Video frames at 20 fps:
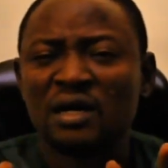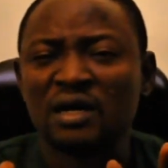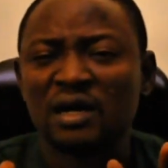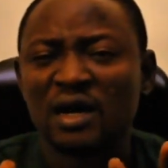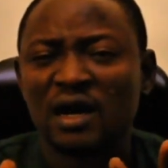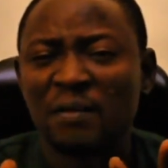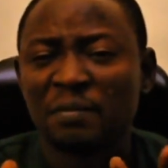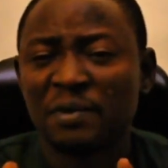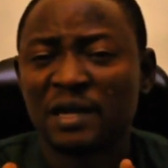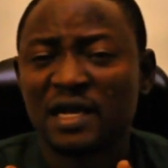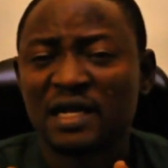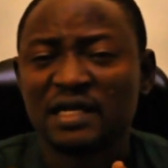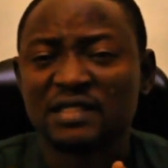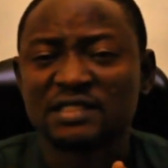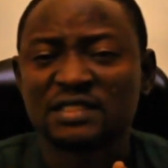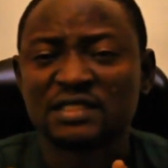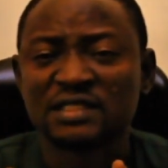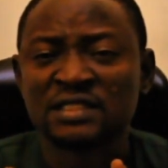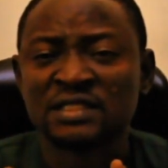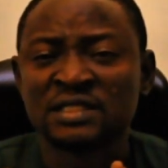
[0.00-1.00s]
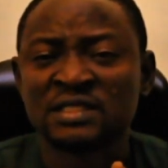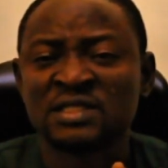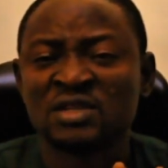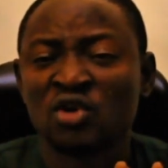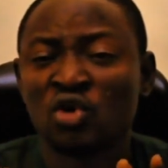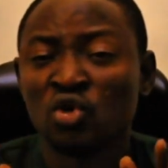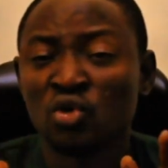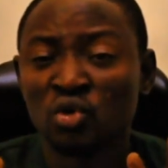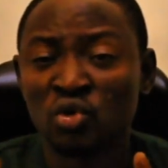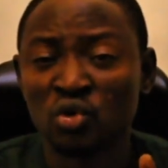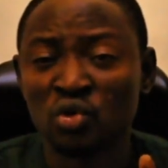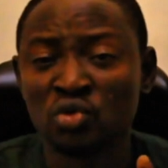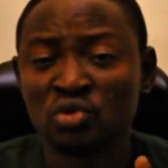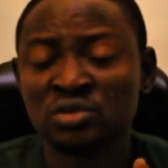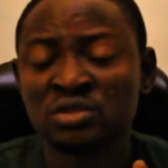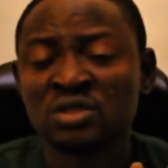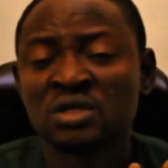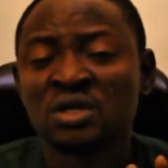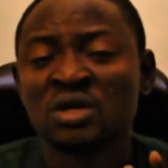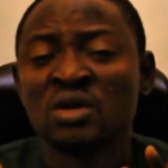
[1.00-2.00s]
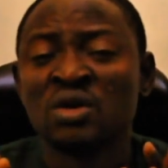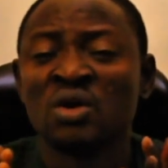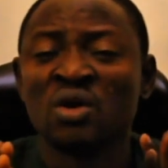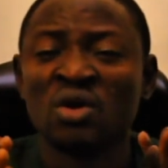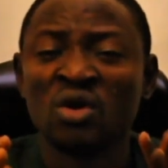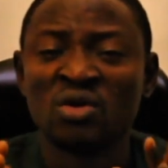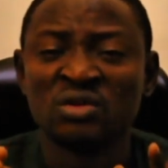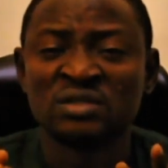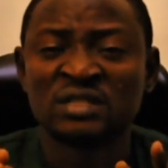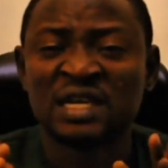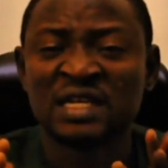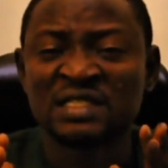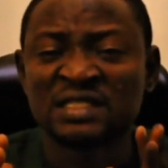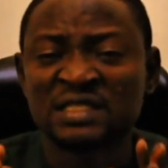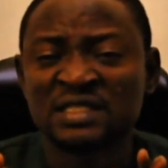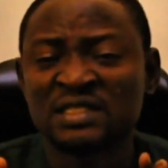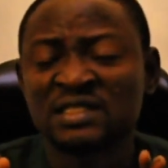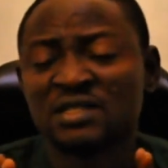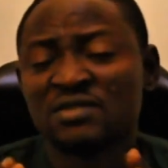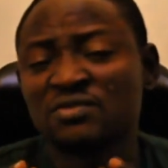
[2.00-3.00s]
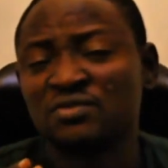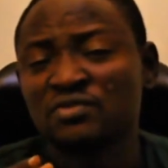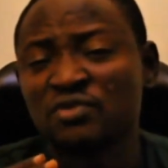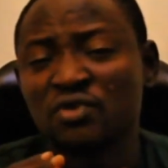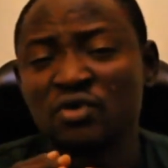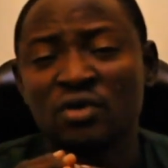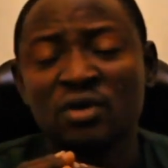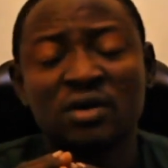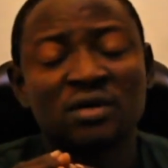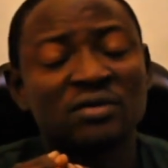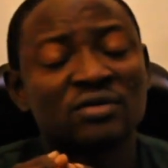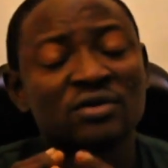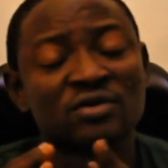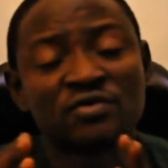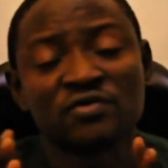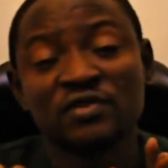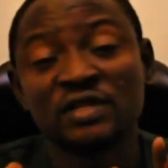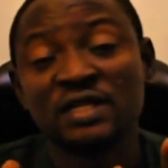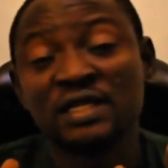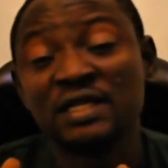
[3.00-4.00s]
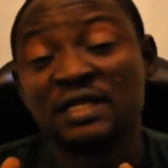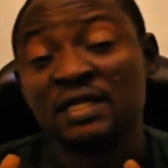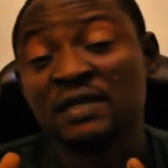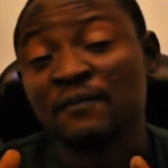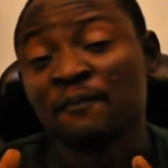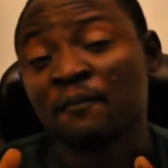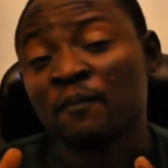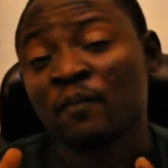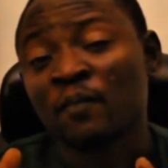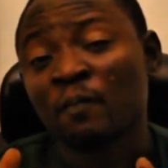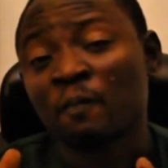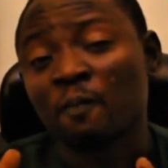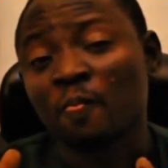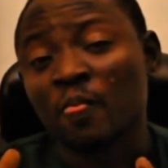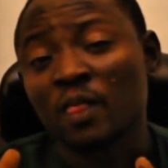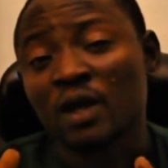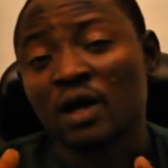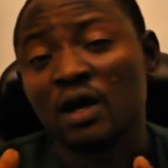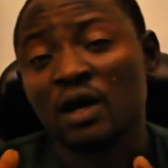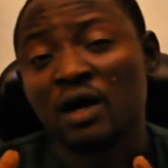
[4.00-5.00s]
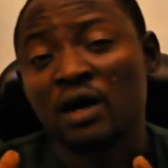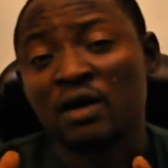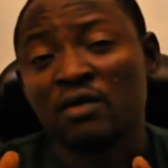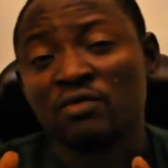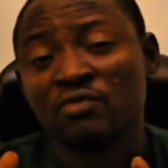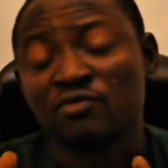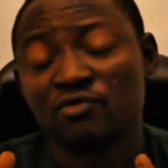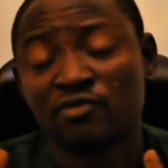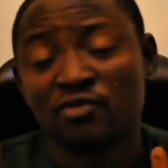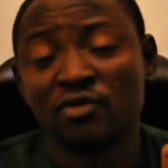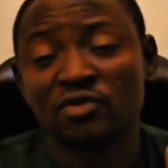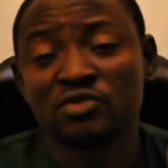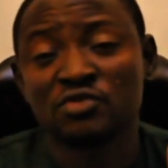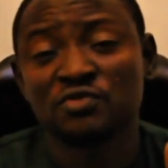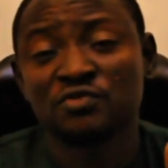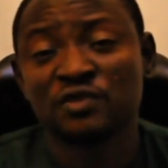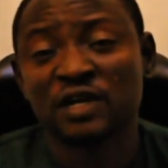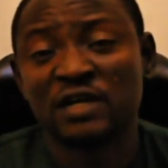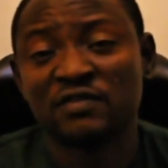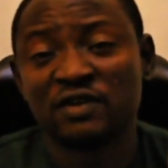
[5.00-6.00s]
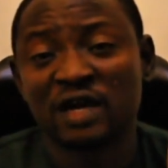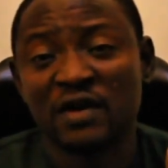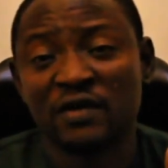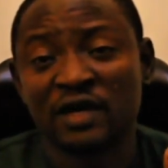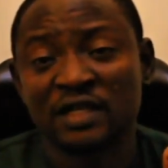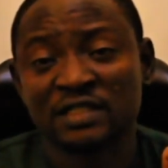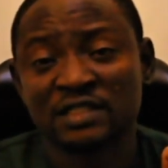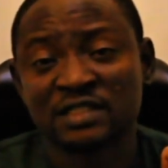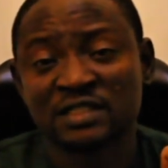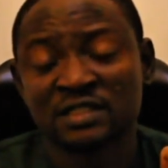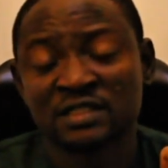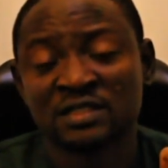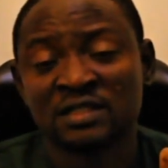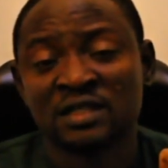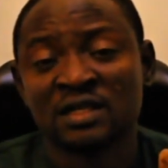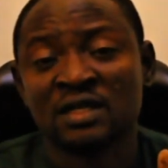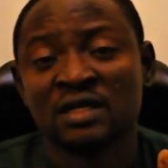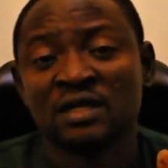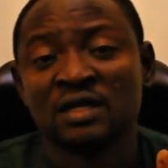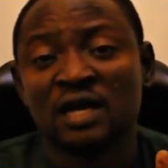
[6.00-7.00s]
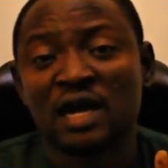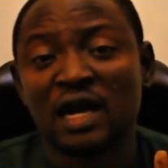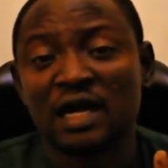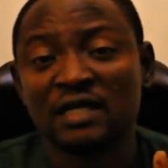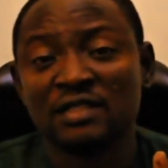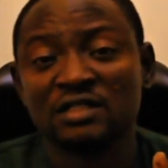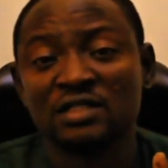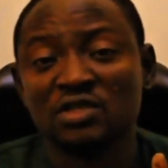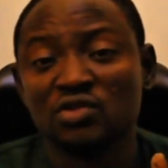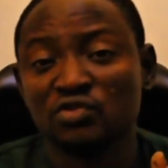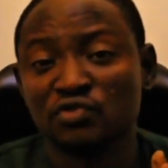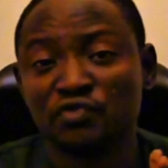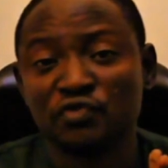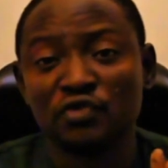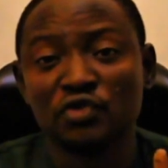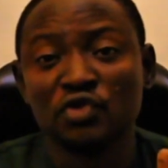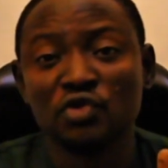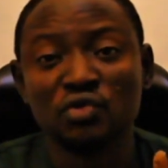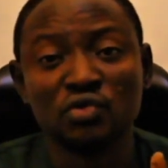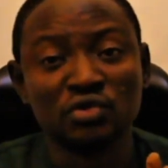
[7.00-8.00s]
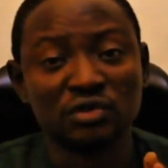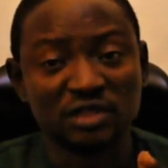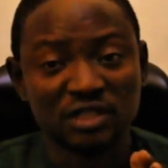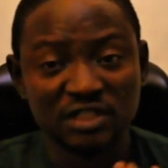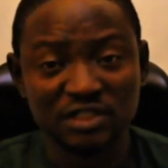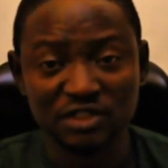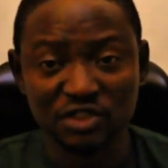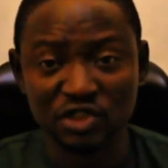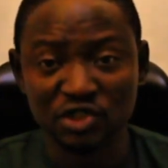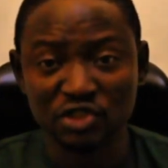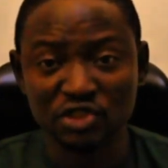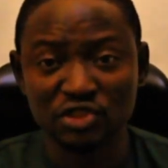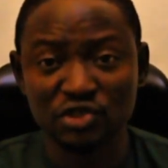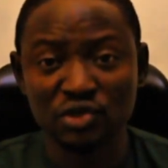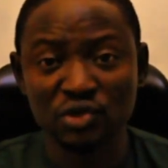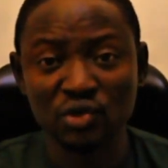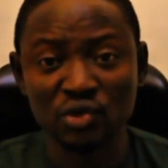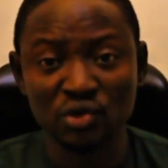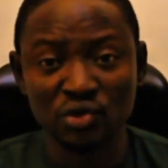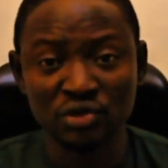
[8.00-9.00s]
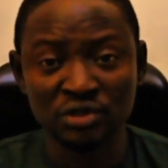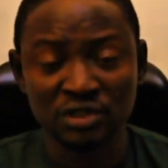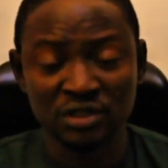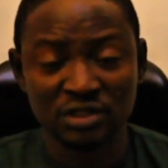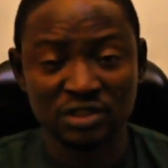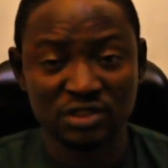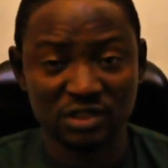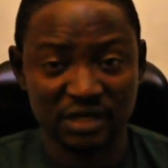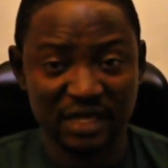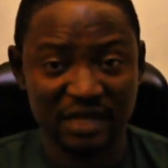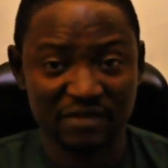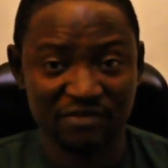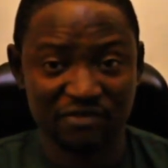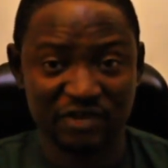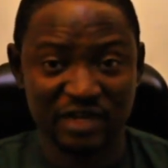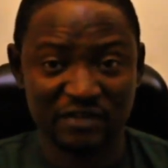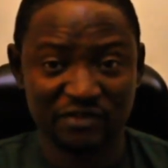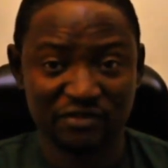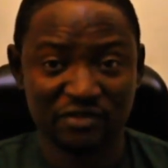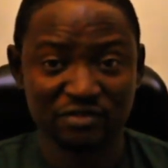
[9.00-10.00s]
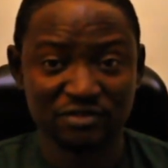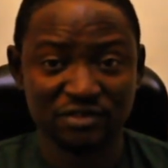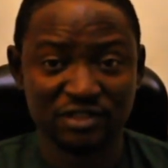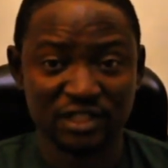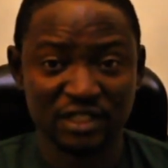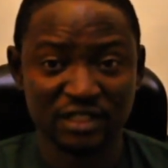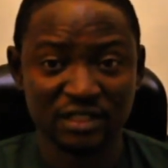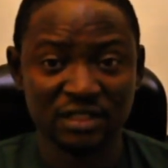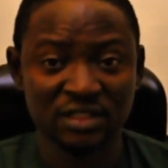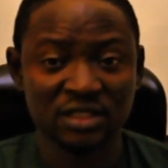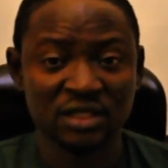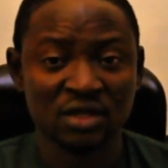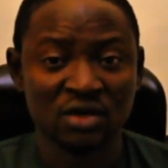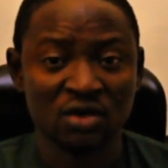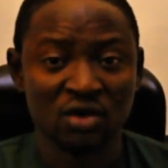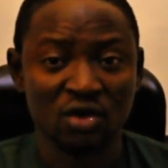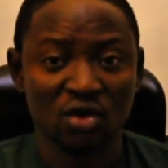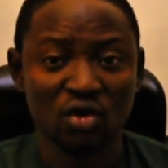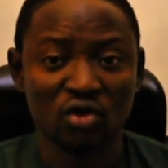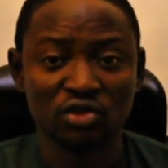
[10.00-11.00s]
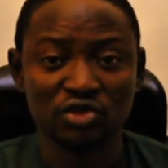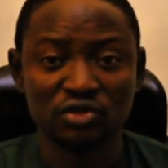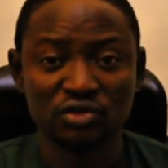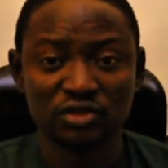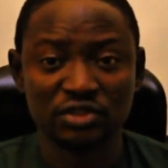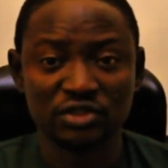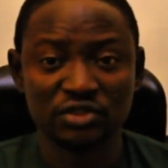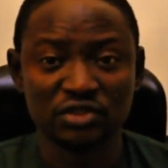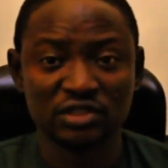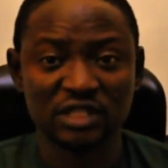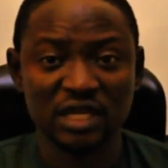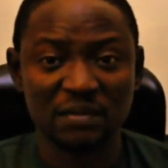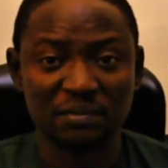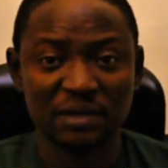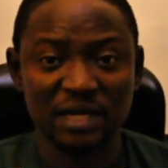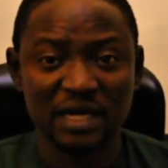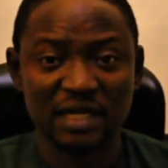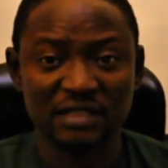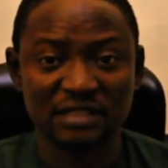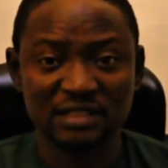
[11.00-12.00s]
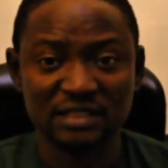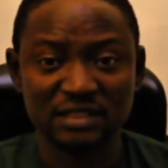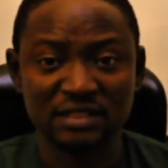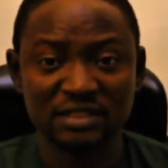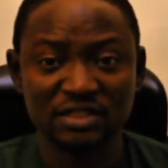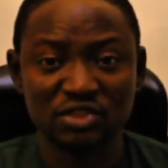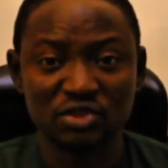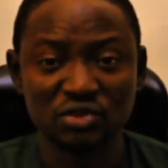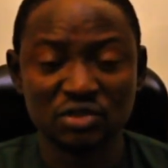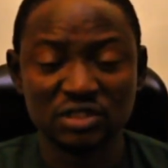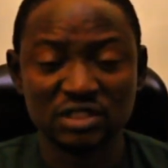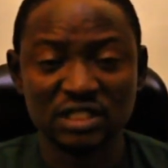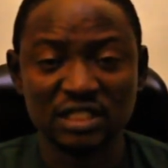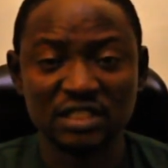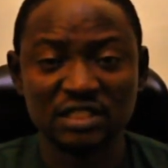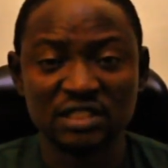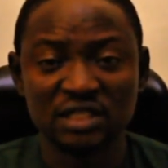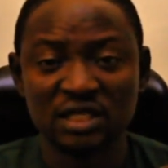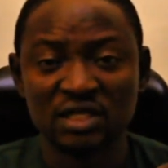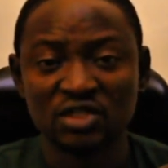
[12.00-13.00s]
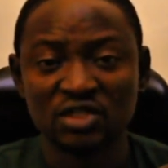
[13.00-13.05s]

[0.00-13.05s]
appliances or load on that system for roughly 4 to 5 hours. And if you reduce the load to like 500, or you reduce appliances usage,